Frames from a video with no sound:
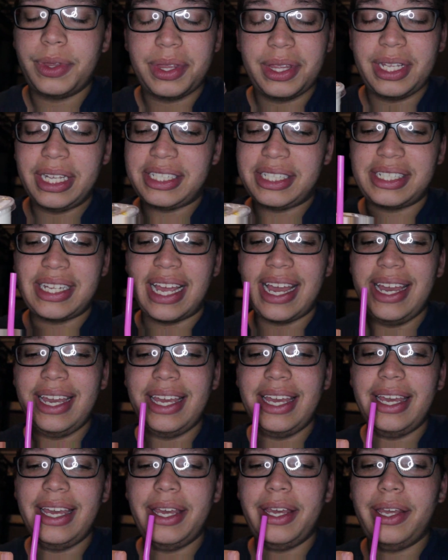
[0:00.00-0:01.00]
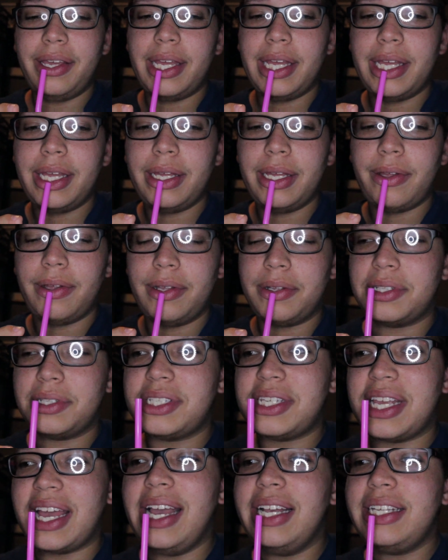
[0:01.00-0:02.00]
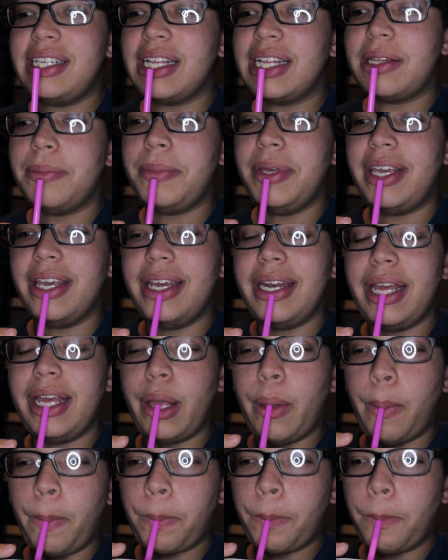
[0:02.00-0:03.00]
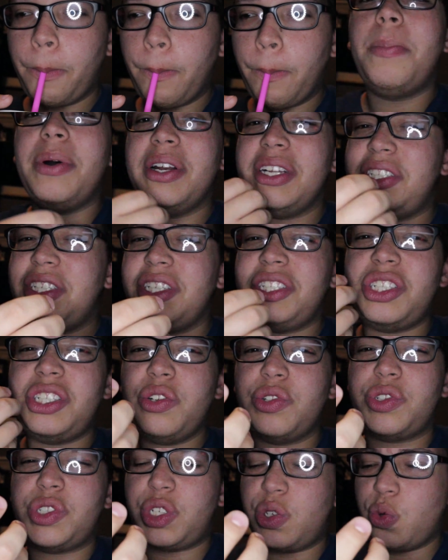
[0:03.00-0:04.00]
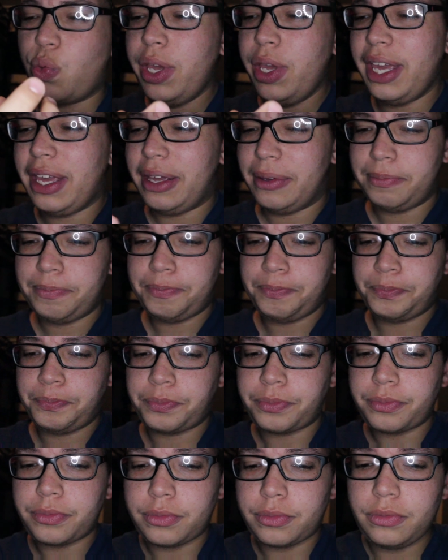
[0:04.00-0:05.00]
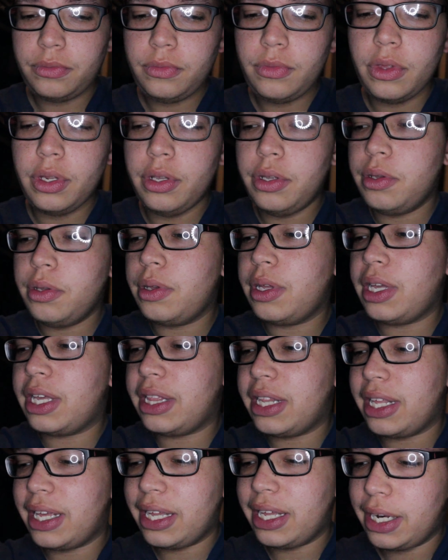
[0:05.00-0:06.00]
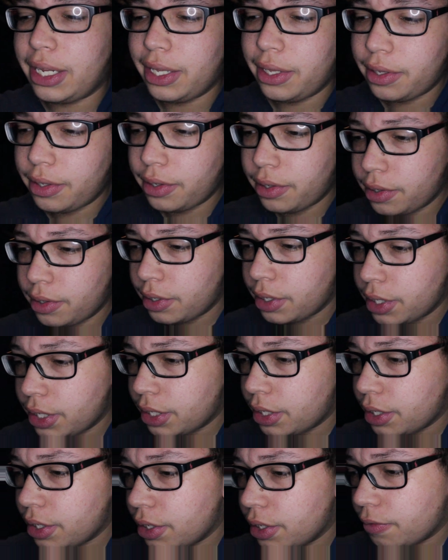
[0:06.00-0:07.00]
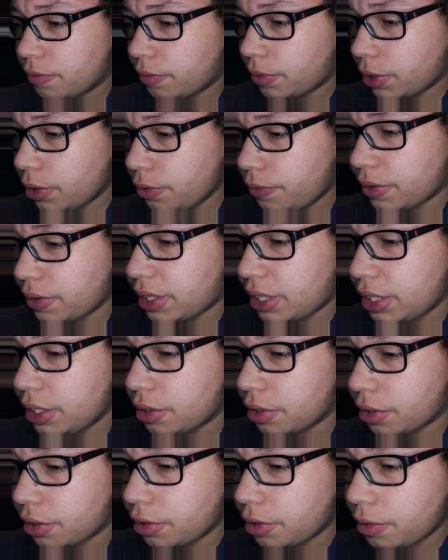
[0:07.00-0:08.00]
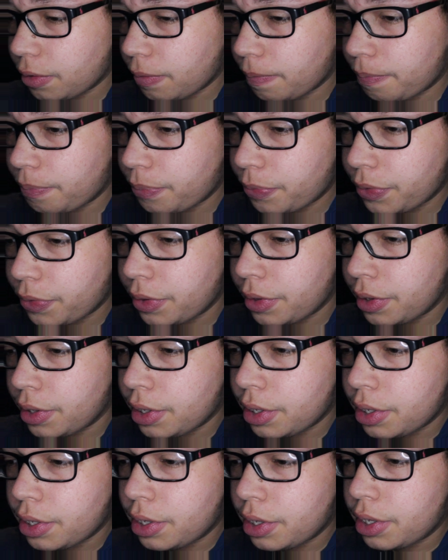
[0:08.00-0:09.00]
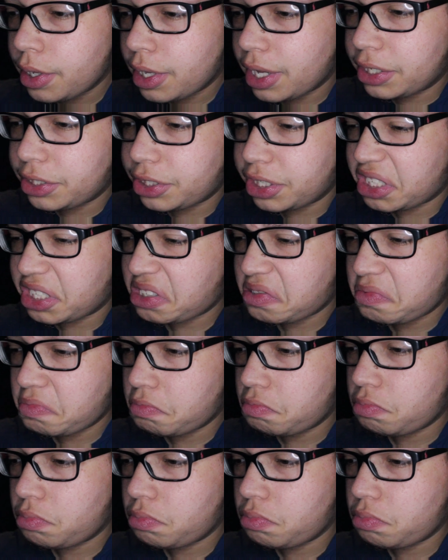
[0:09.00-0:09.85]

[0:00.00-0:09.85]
this tangy taste at the beginning, but it's just so sweet. And then we go over here and just